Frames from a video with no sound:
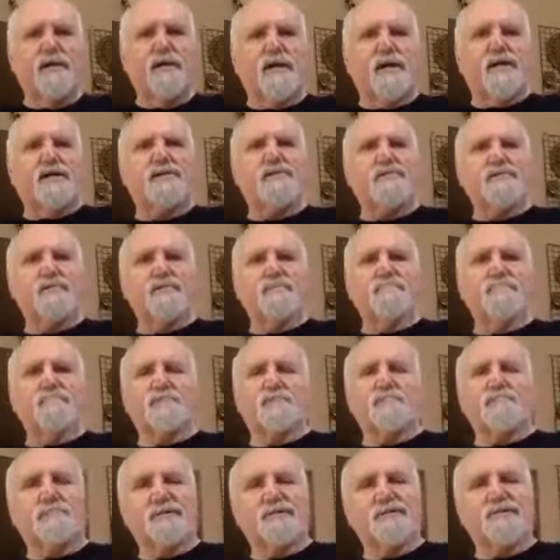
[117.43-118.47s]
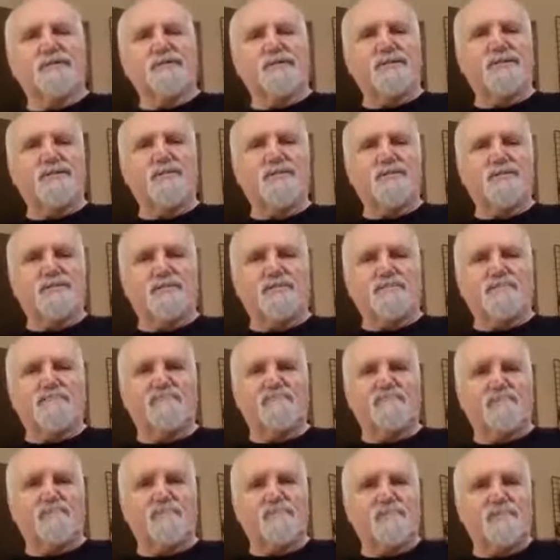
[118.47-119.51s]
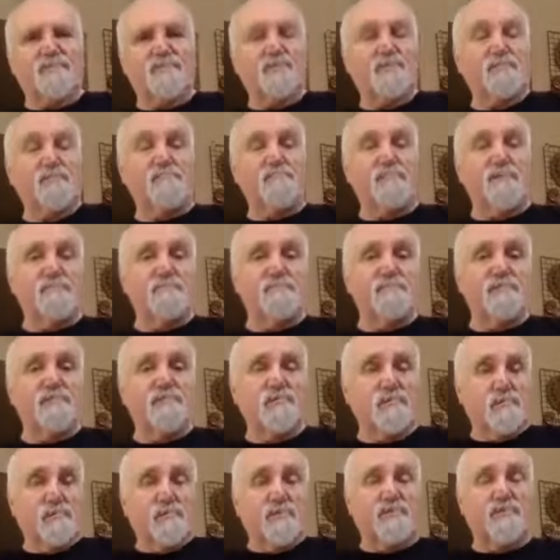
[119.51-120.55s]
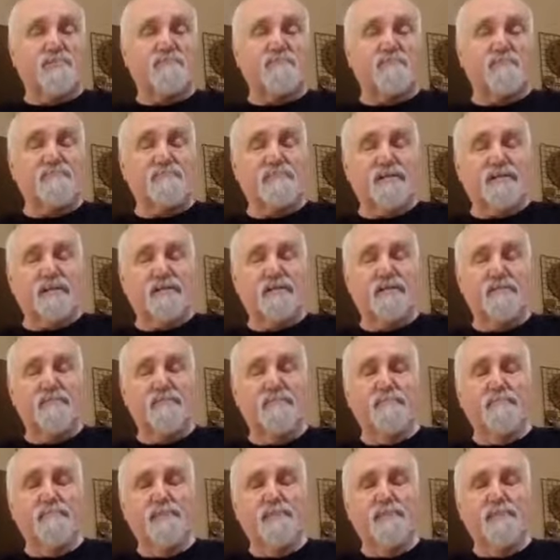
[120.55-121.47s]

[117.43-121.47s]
Acronyms make it easier for us to remember, at least for me.